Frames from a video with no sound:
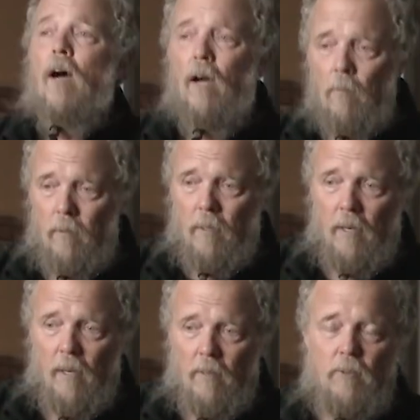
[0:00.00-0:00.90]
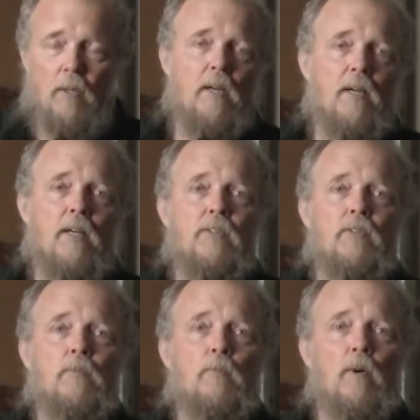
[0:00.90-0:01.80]
I will get out and try and get
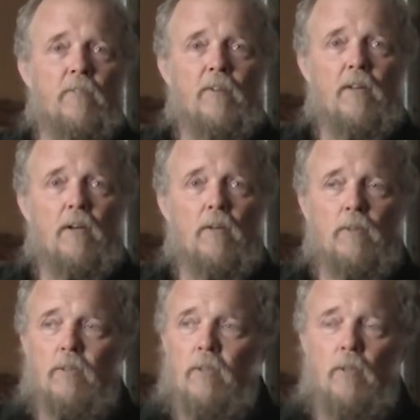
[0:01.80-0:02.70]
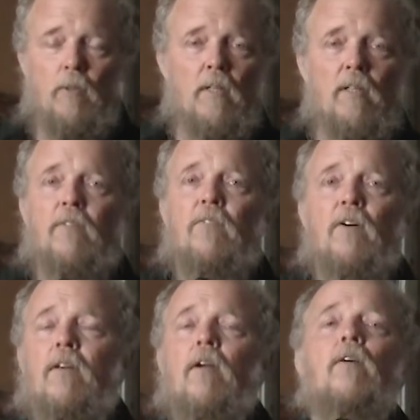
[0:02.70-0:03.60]
you some road video just so you can live
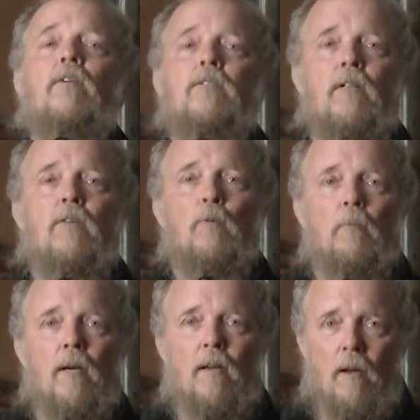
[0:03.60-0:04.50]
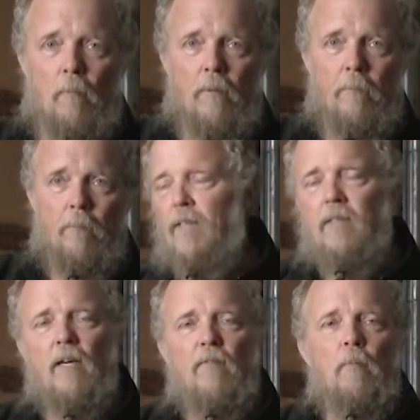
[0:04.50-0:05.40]
vicariously through my camera.
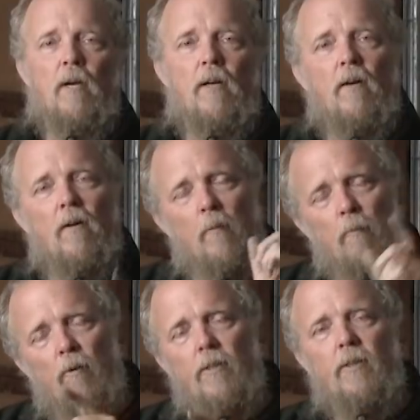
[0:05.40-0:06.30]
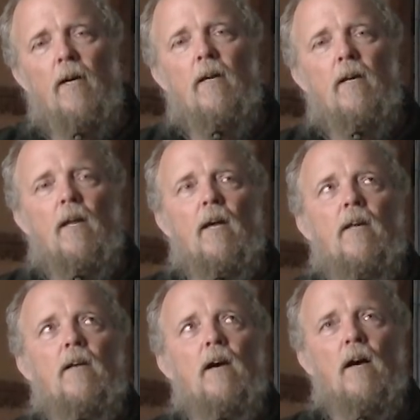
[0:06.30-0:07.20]
Thanks again for being here. I appreciate it,
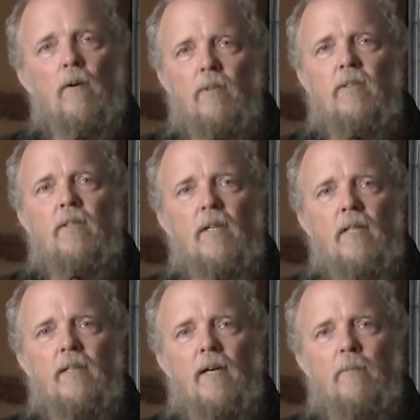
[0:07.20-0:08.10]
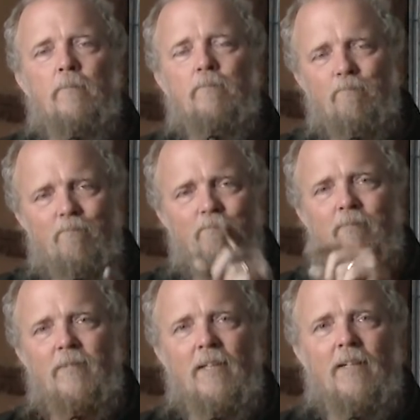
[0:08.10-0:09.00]
and I will see you next time.
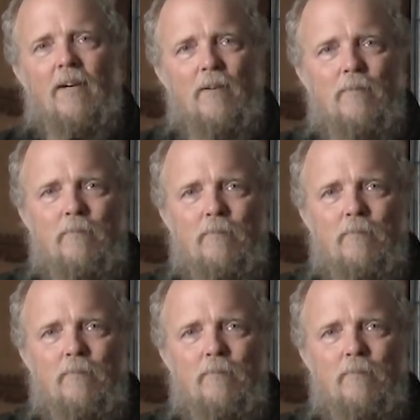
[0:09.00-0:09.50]
Take care.